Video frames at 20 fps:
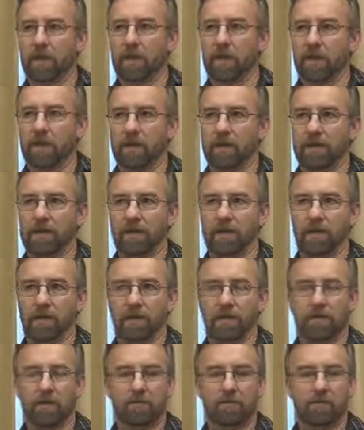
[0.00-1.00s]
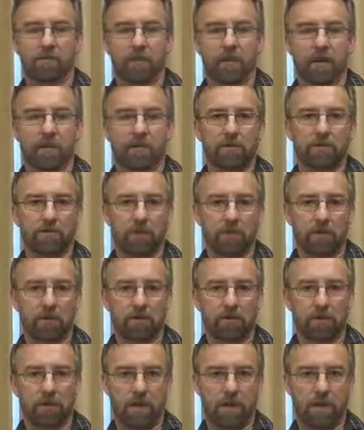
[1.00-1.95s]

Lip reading: and my two little